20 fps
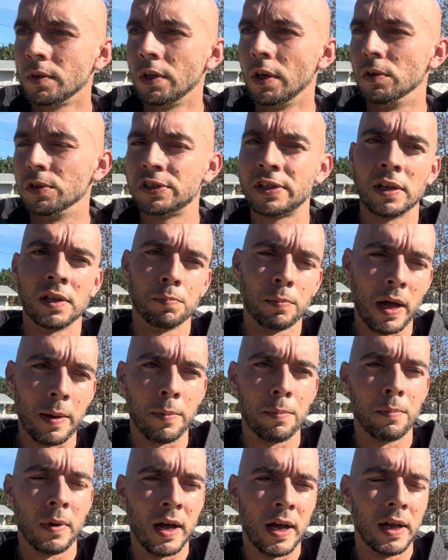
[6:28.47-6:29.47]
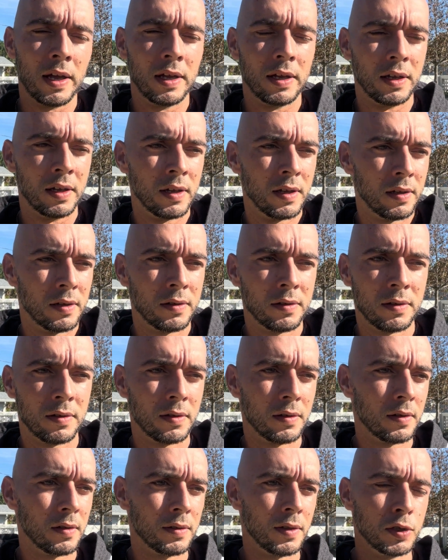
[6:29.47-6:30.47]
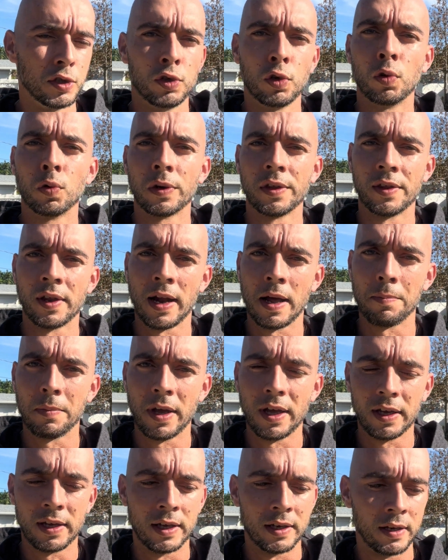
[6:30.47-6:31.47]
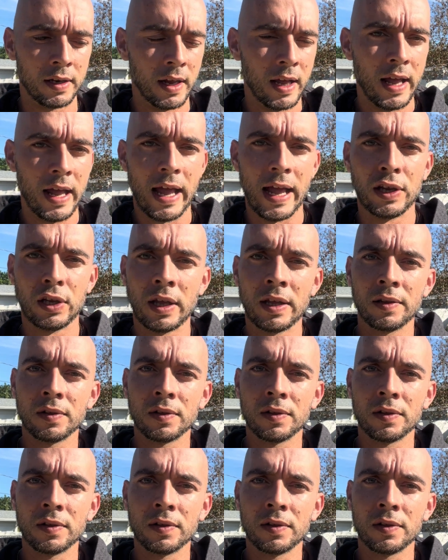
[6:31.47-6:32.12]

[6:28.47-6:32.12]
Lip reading: selling the jewelry that I make, and